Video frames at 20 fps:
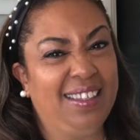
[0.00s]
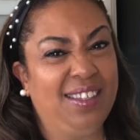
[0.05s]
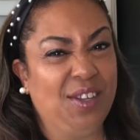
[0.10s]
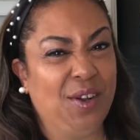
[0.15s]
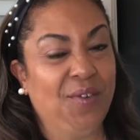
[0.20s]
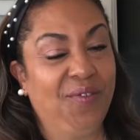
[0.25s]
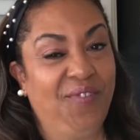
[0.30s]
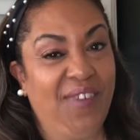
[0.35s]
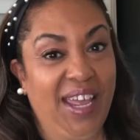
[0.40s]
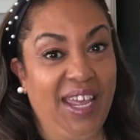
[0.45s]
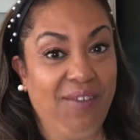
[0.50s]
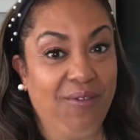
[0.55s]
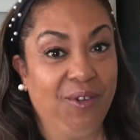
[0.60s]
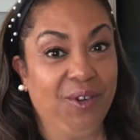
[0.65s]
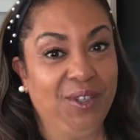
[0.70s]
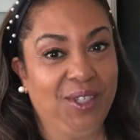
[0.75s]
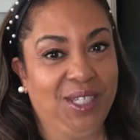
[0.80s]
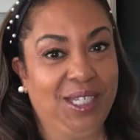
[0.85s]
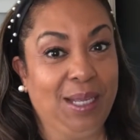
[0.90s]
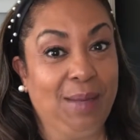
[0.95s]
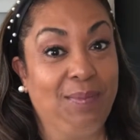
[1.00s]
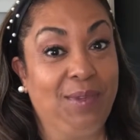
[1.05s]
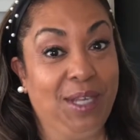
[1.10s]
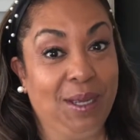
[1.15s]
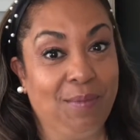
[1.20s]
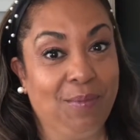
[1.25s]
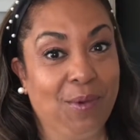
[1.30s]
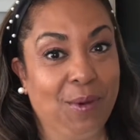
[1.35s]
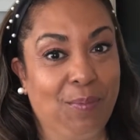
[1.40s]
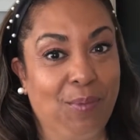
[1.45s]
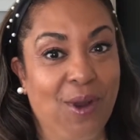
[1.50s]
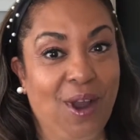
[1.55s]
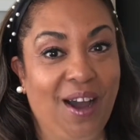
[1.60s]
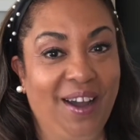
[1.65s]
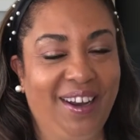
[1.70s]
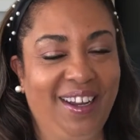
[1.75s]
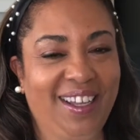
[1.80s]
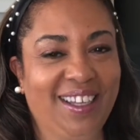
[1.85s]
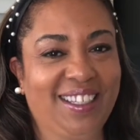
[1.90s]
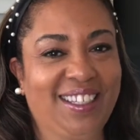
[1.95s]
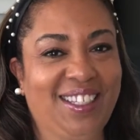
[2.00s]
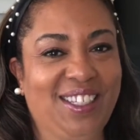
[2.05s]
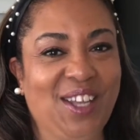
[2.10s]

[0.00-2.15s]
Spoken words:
so favorite September products.